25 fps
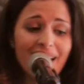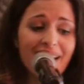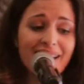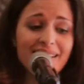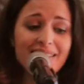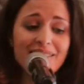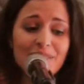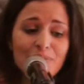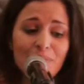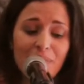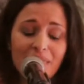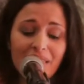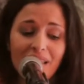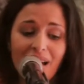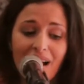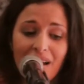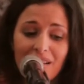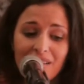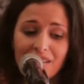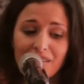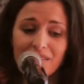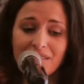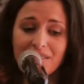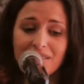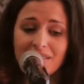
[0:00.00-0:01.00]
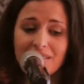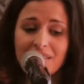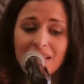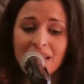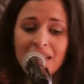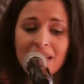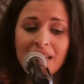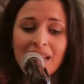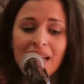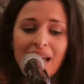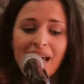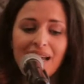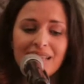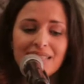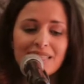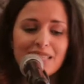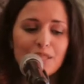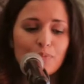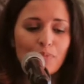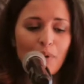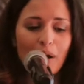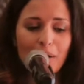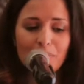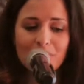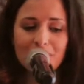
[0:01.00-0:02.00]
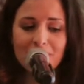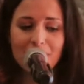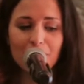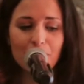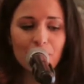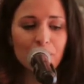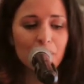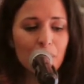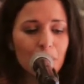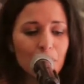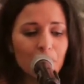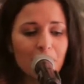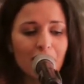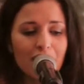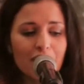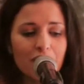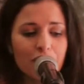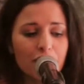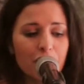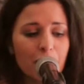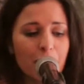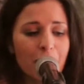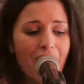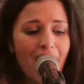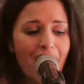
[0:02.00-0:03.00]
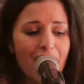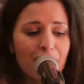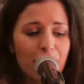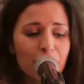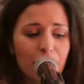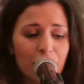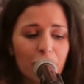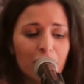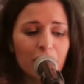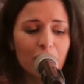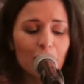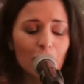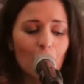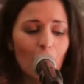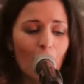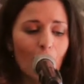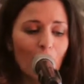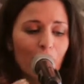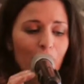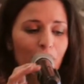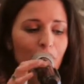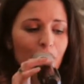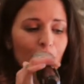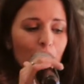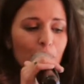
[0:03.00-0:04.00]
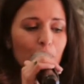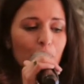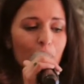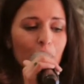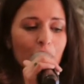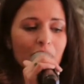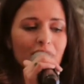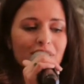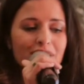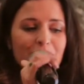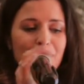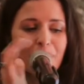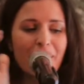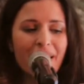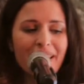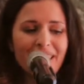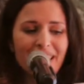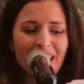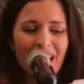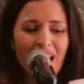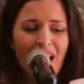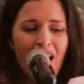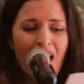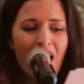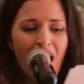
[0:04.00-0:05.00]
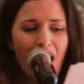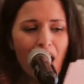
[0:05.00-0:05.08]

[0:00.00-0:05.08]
eyes with colors, and sprouting beauty from every corner pulled by the